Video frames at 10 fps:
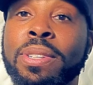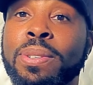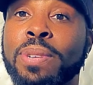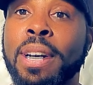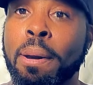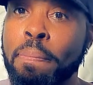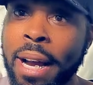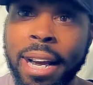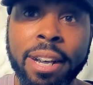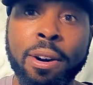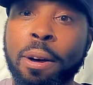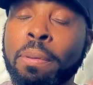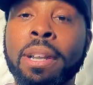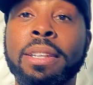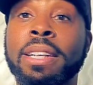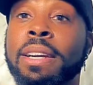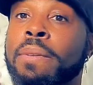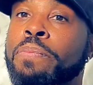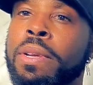to come back karmically.